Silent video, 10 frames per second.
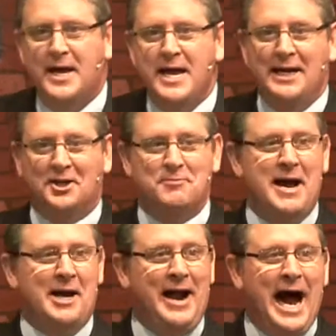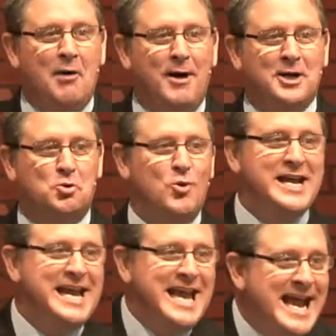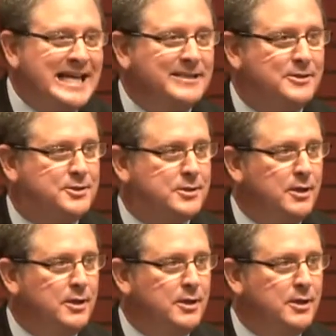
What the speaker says: It doesn't matter how much we eat.